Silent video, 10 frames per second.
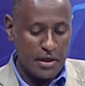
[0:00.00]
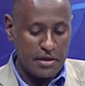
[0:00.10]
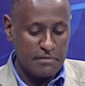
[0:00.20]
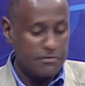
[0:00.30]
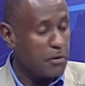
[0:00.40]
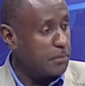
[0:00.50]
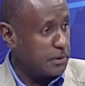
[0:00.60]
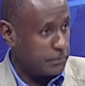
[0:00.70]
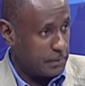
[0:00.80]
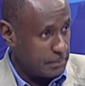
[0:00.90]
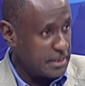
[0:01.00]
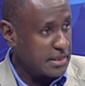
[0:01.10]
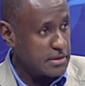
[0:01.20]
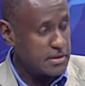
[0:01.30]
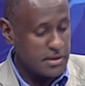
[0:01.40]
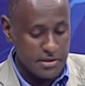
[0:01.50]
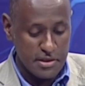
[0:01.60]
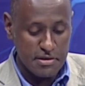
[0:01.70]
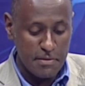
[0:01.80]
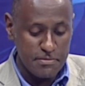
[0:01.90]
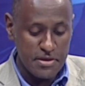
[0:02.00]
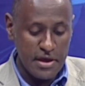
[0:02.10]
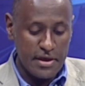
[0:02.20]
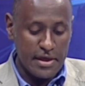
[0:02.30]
informal remittance systems,